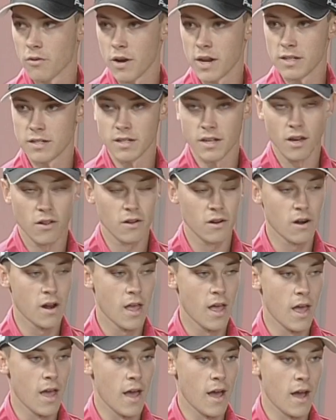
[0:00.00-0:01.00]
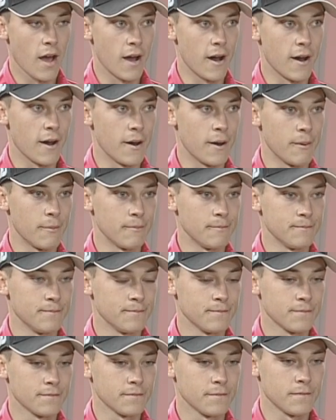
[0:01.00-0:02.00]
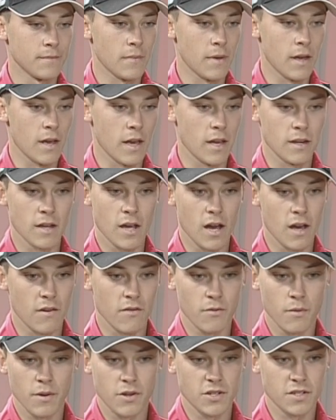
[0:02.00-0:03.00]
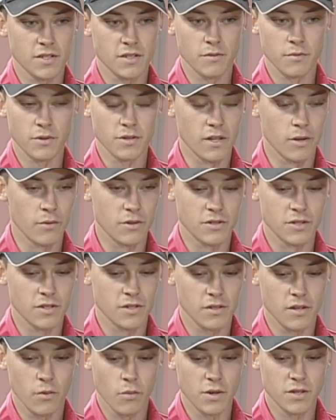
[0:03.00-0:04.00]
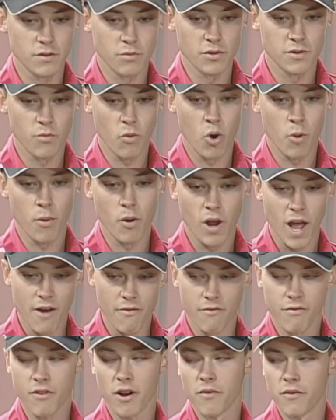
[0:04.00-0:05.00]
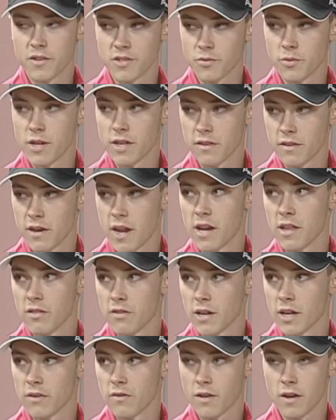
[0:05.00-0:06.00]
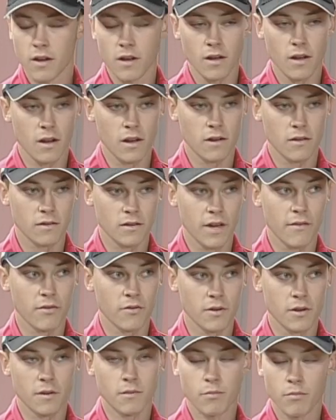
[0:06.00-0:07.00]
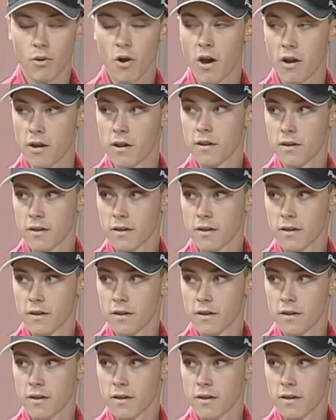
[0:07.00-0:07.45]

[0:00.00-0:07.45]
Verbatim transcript: great together. Um, and yeah, it was just it was it was just it was it was more about having fun this week than anything, and they uh, definitely brought it.